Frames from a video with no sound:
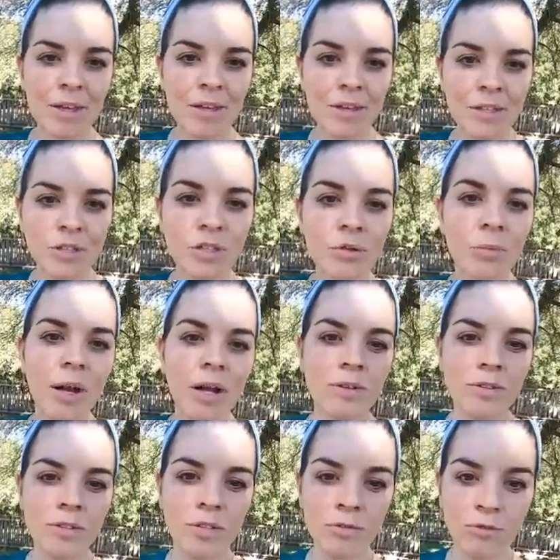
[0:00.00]
that
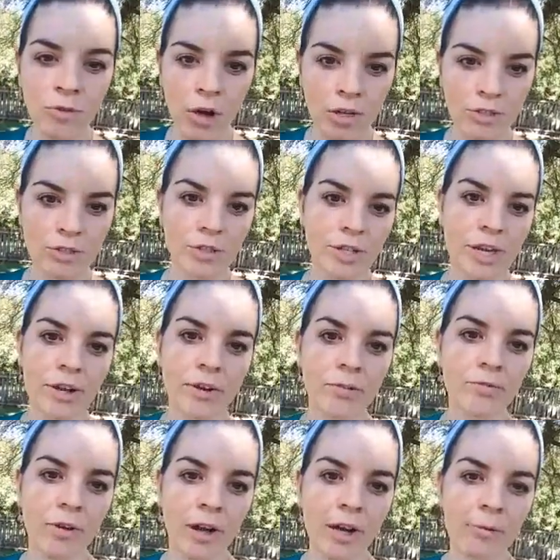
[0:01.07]
surrounds the foster care
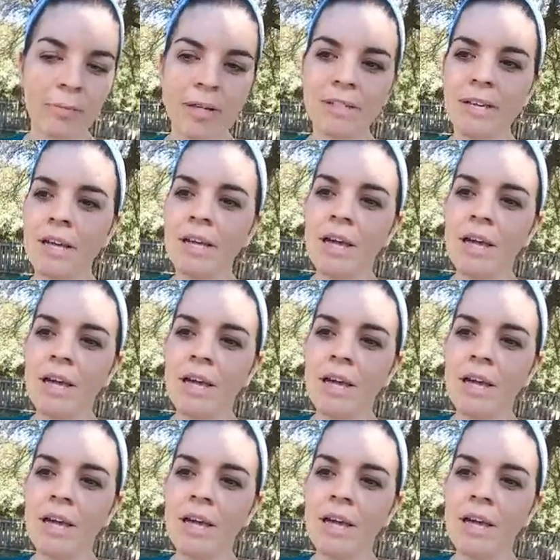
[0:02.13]
environment.